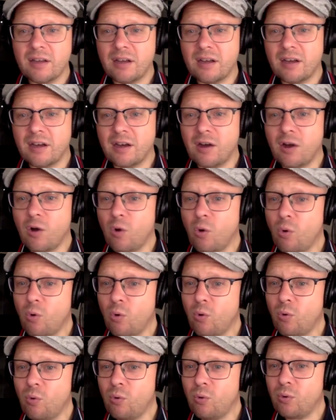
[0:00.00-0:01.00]
are
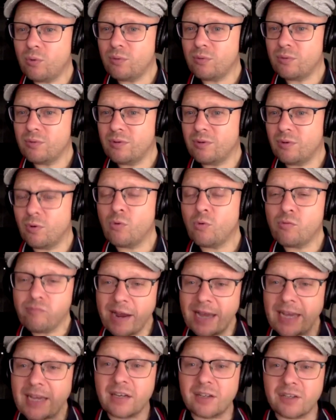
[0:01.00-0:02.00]
all
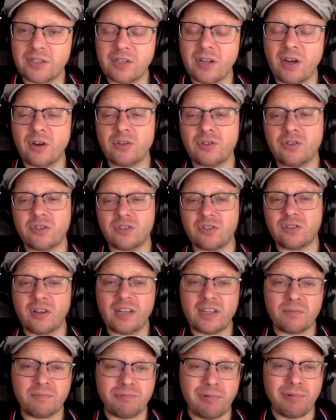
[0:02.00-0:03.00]
regular starters. So
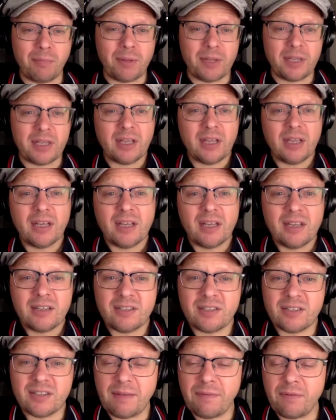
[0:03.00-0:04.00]
there's probably
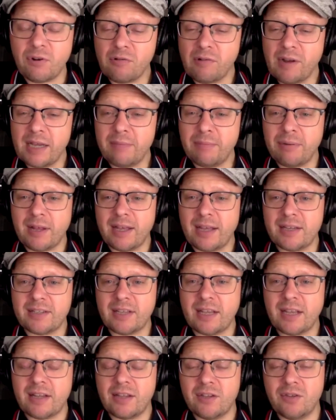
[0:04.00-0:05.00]
7 or 8 players
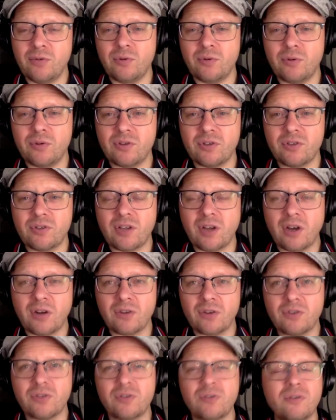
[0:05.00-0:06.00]
there that you could
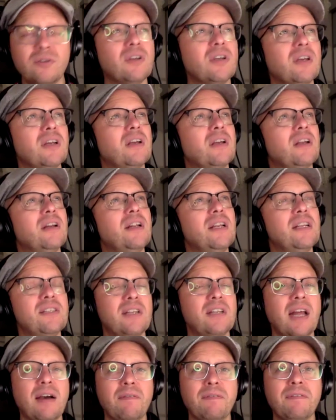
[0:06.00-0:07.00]
start to
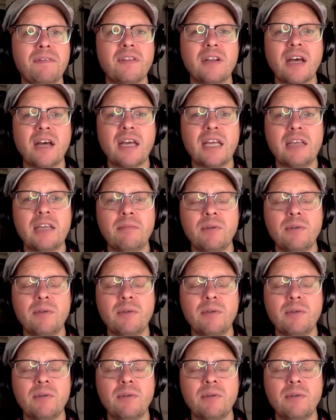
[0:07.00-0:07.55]
listen out for the name